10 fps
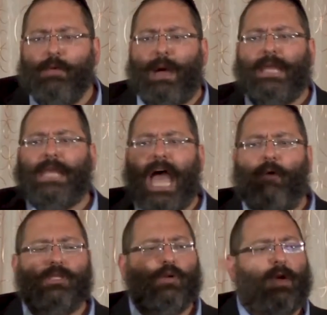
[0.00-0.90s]
By
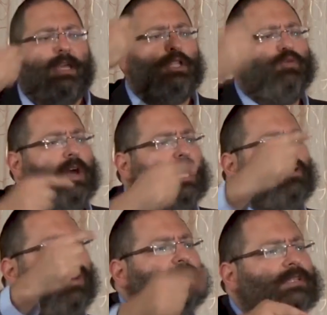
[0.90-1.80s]
now it's already
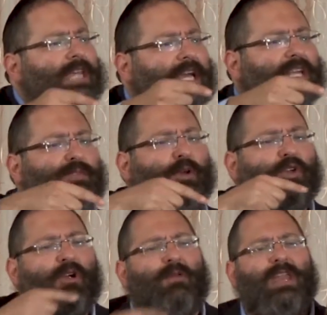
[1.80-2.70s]
twenty-one seconds, but
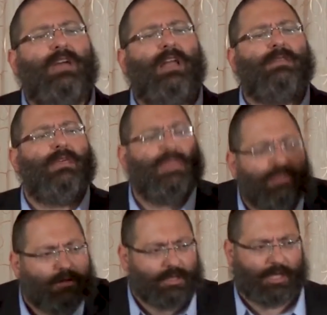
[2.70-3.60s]
you're already on to the
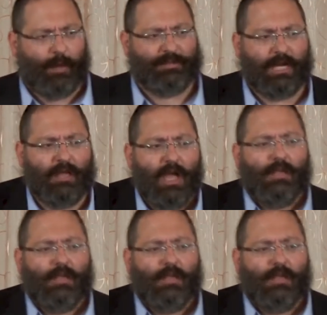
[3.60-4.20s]
third subject.